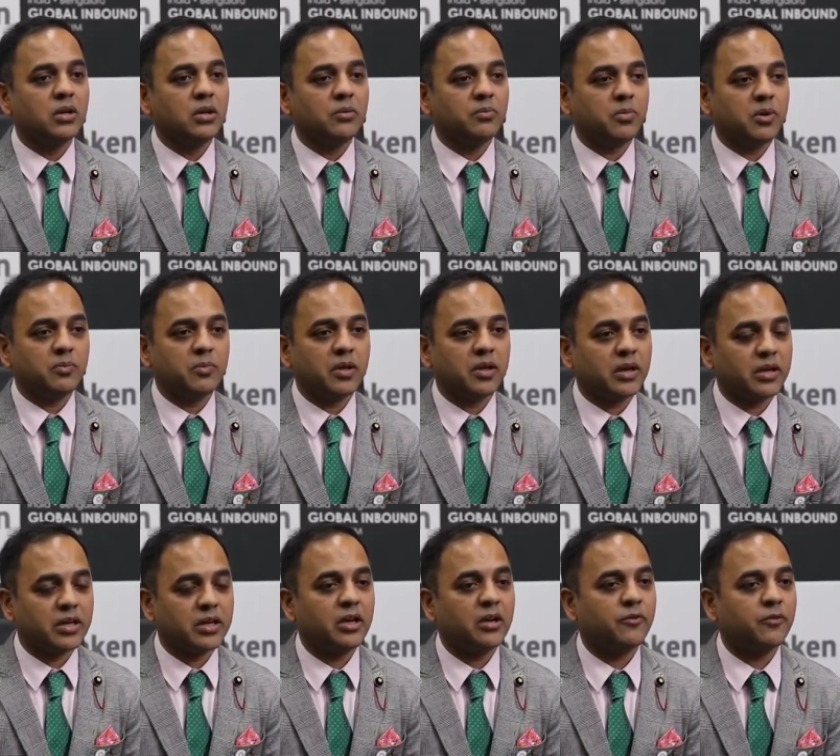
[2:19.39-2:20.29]
people are
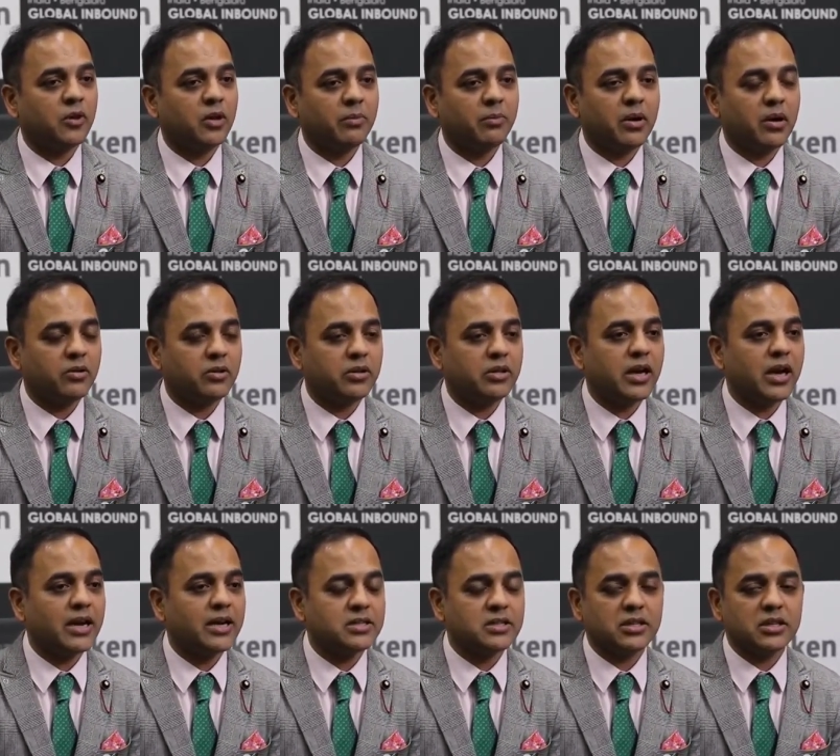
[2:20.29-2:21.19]
careful about the
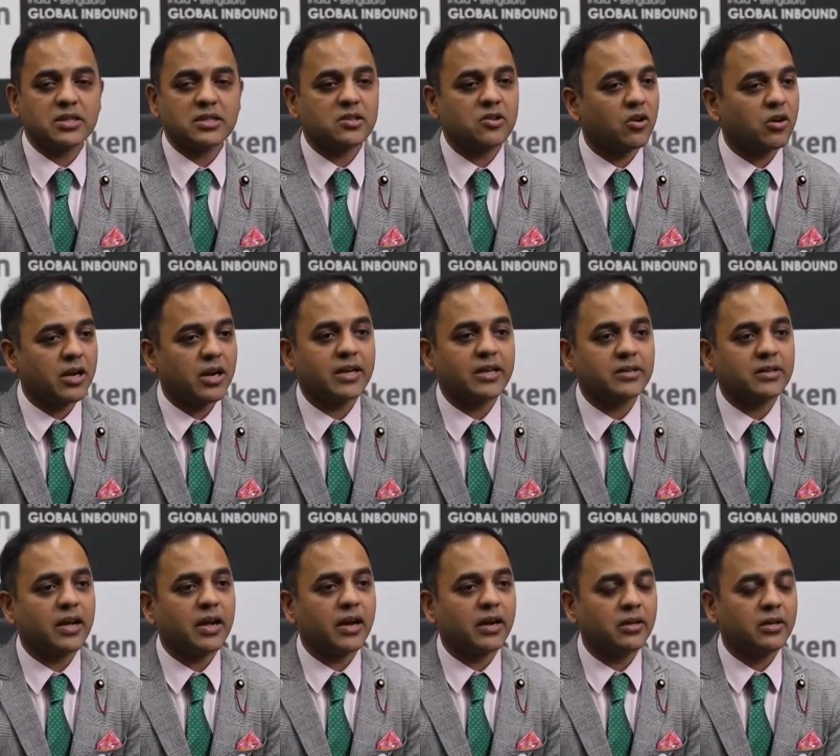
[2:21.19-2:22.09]
hygiene. It's not like
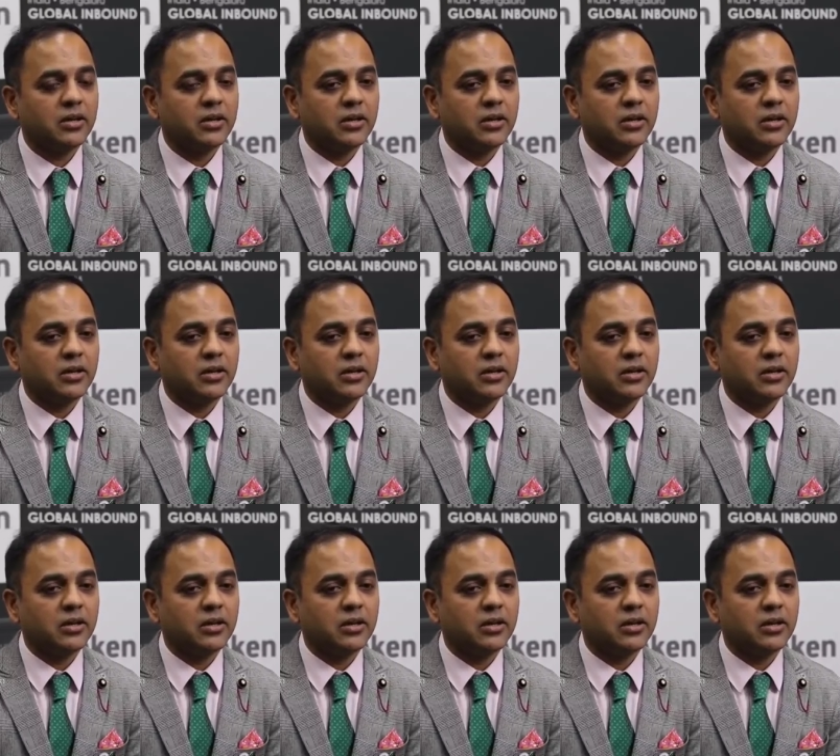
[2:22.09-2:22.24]
that.